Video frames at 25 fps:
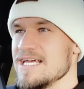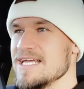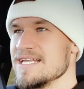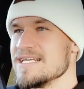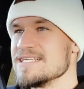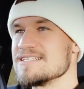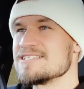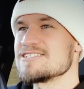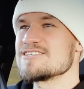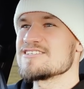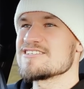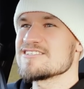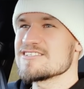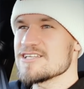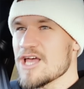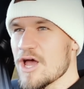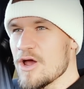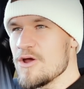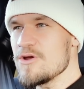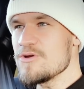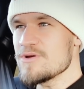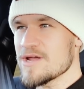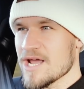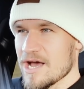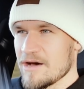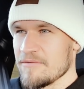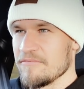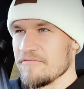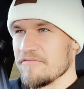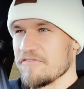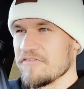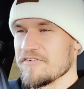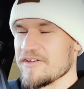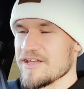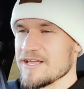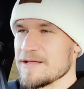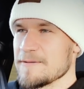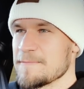It is so
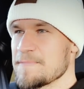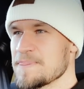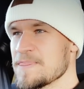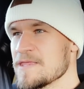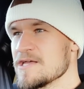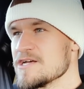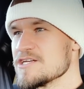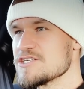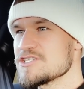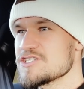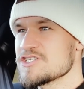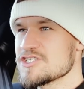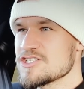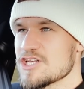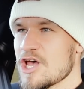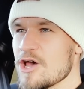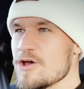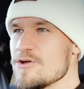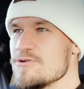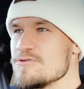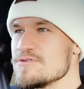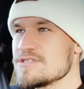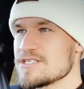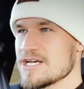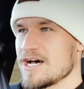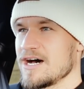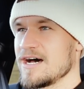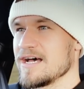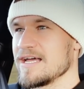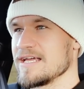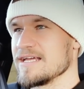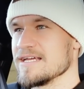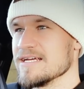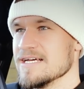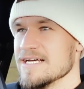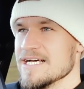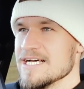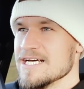comfy, so
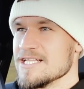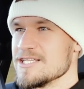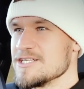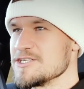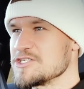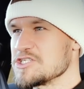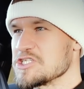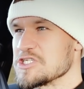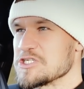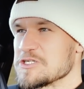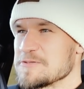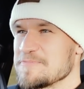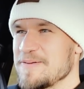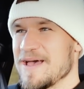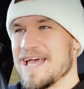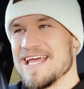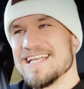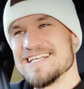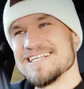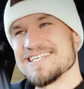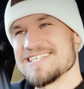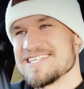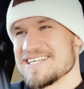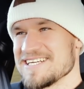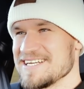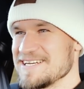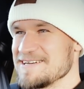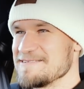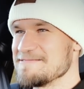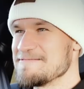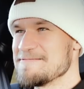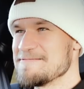tight. The suspension